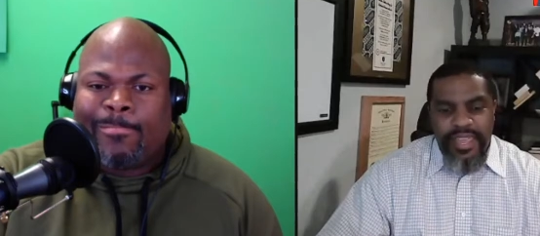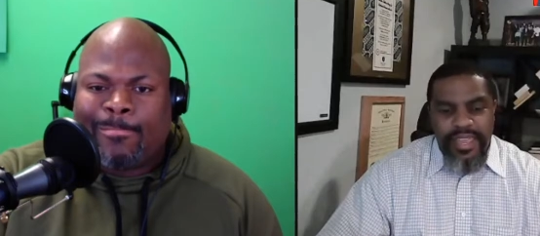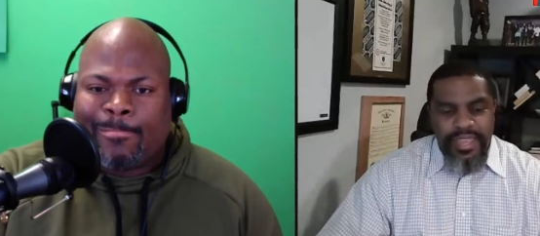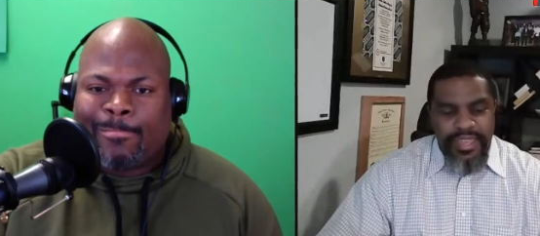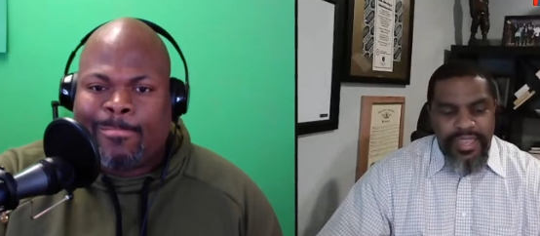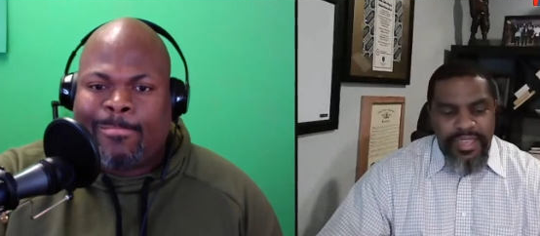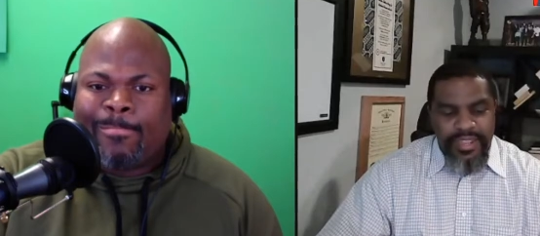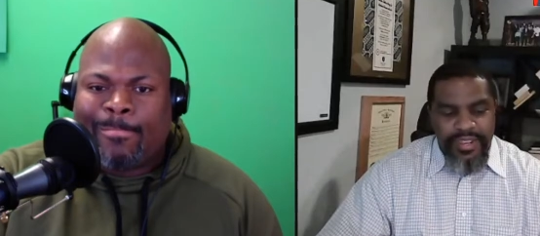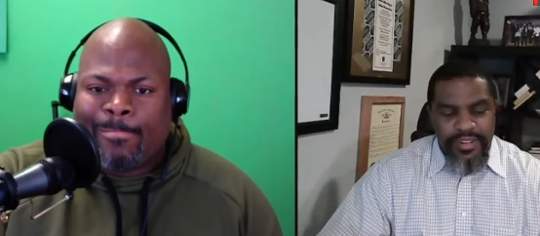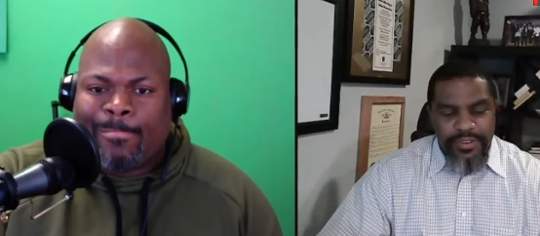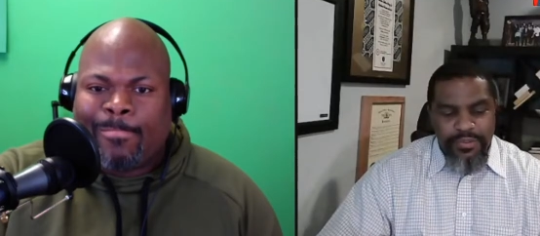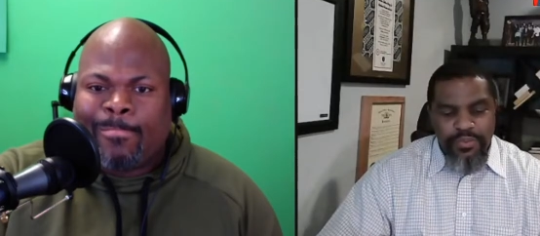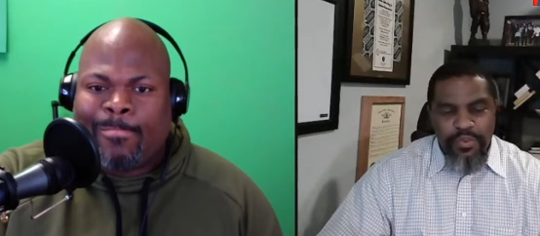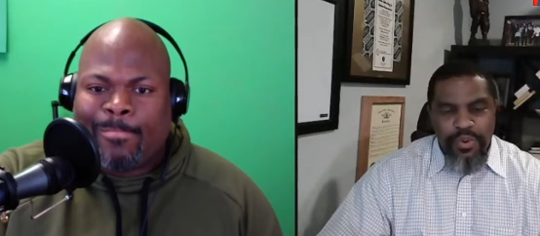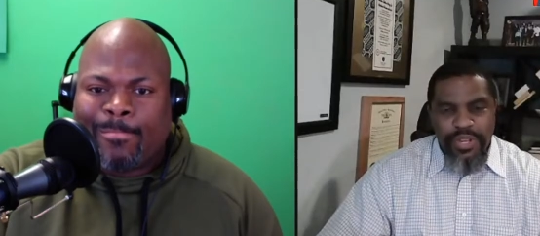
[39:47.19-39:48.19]

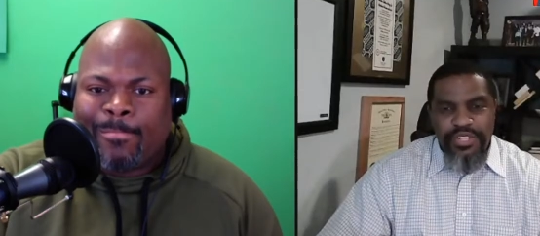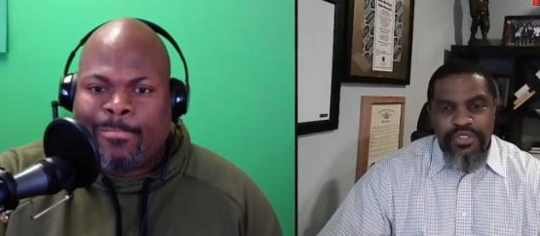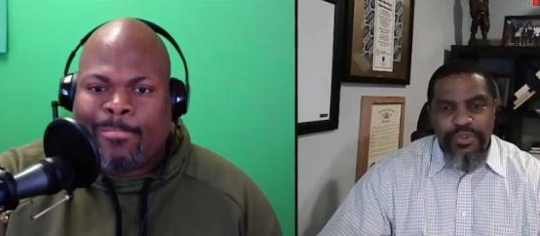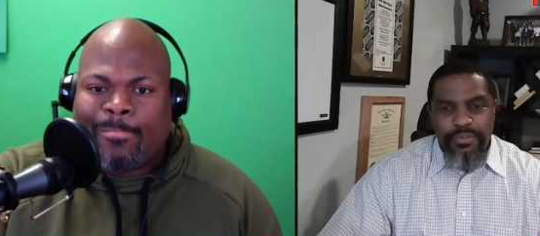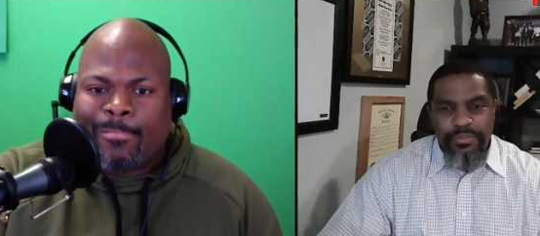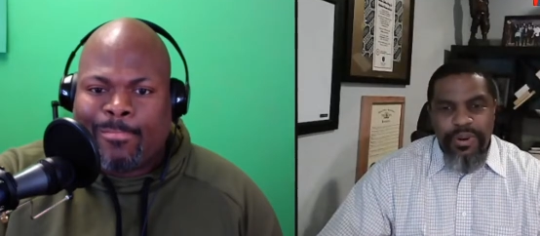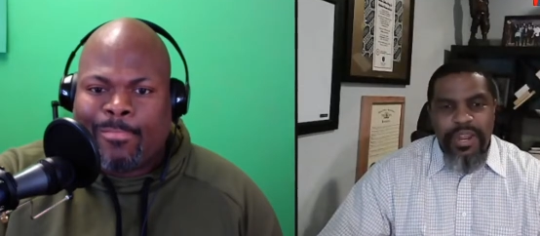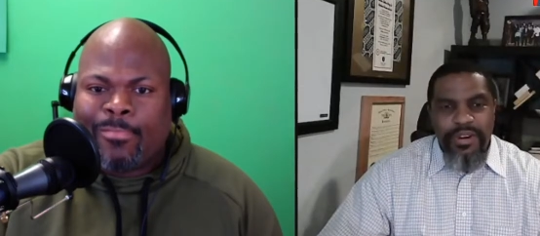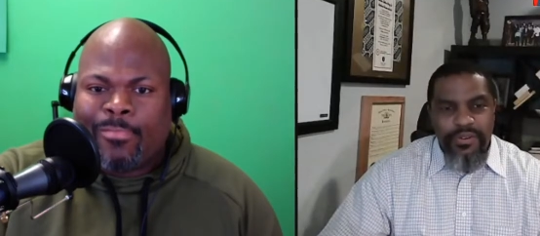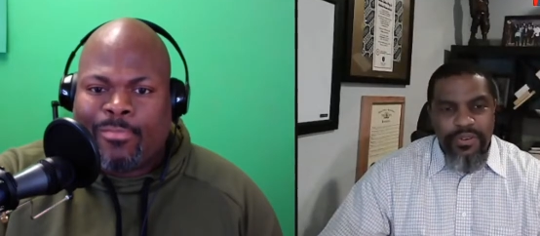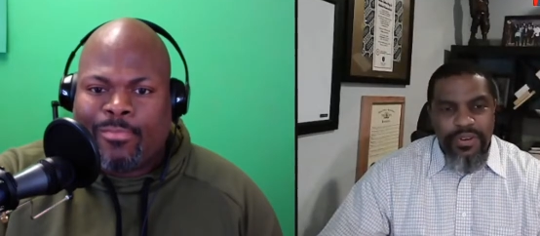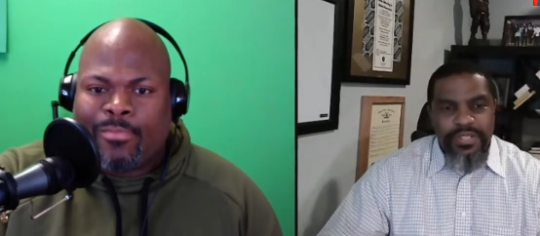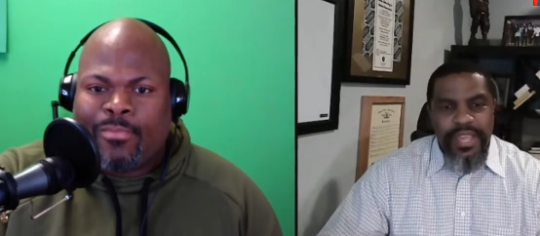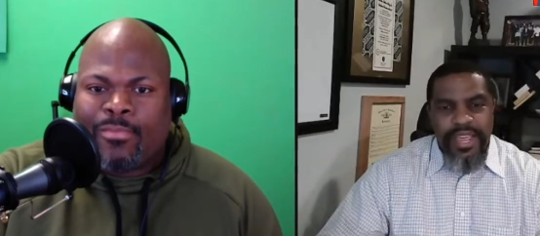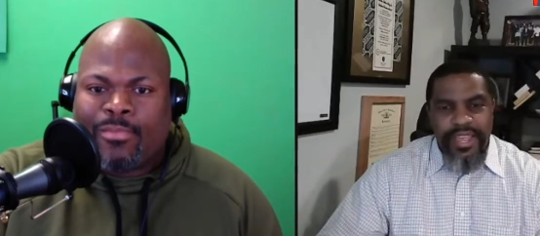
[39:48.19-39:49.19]
Speaker 1: and what you
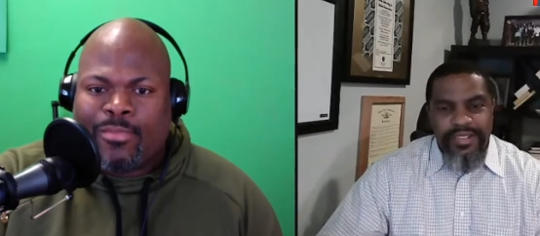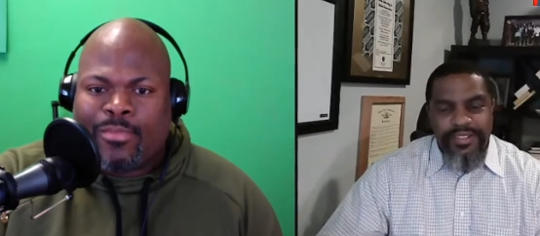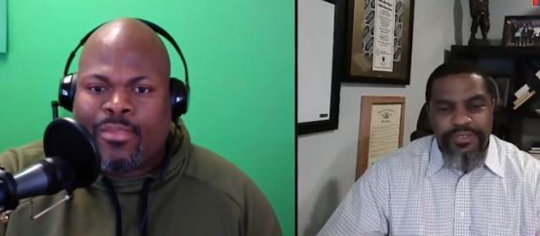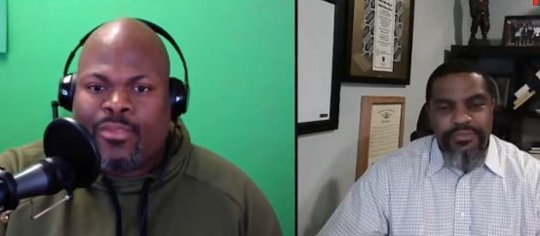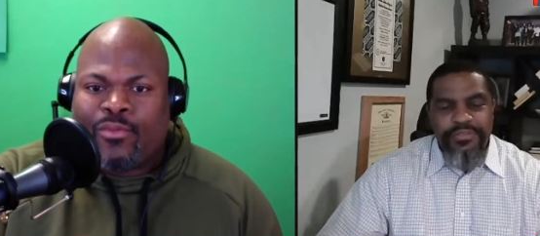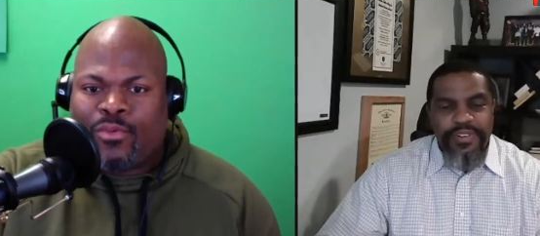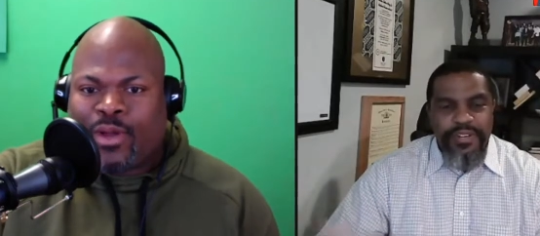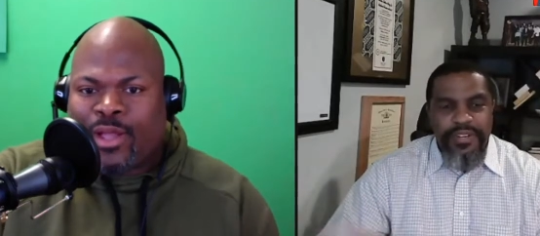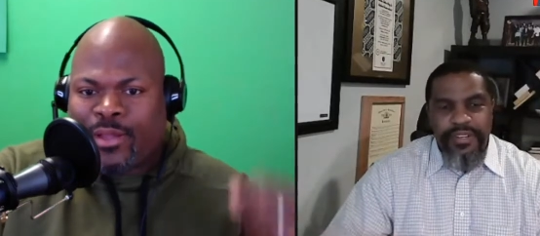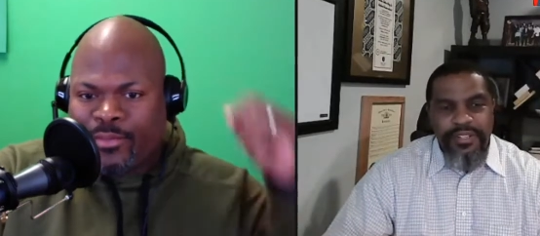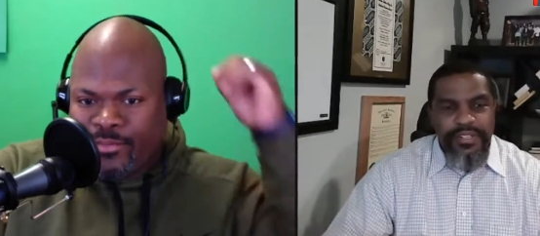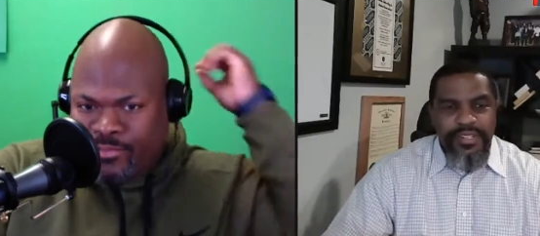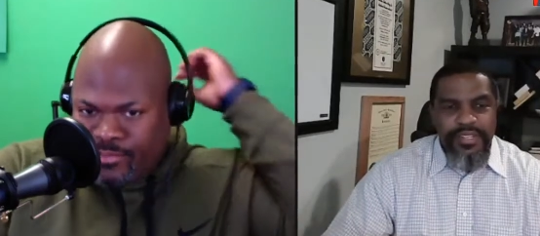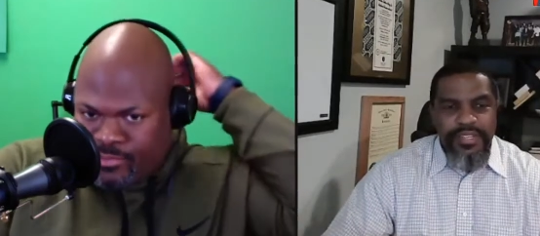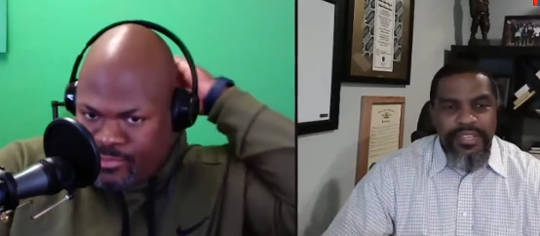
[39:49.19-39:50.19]
prioritize you fund
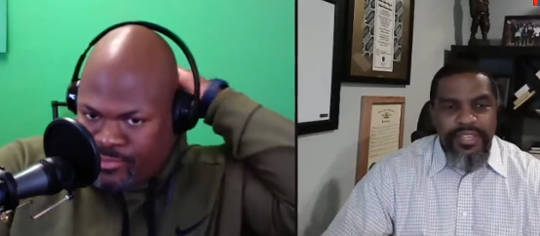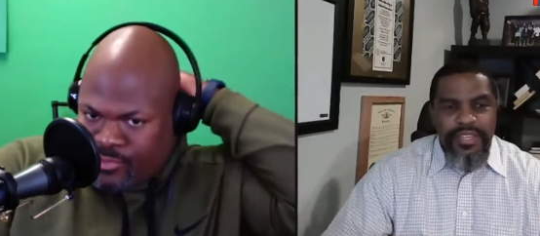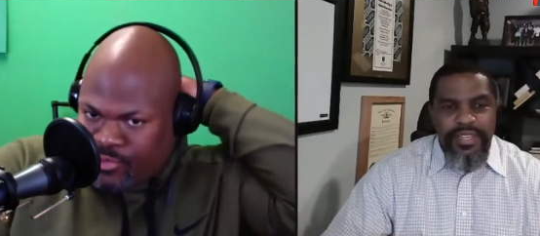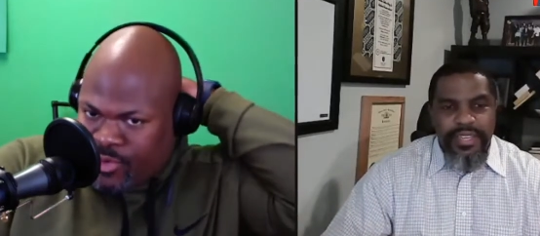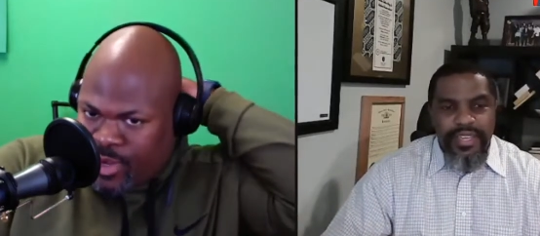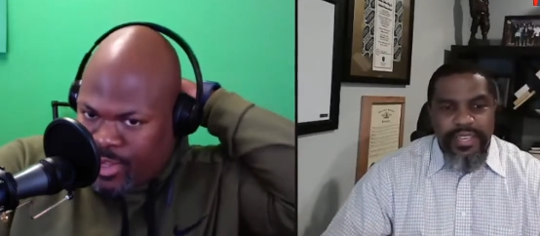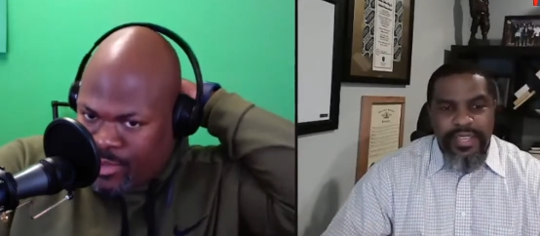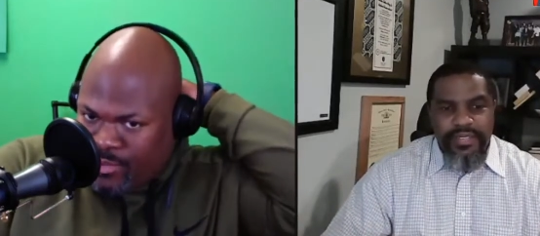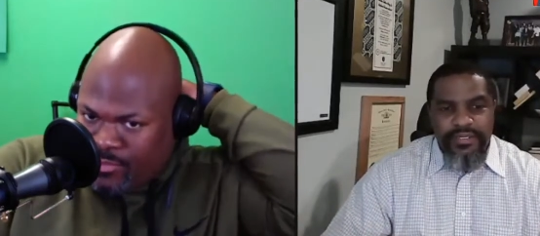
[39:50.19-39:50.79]
Right.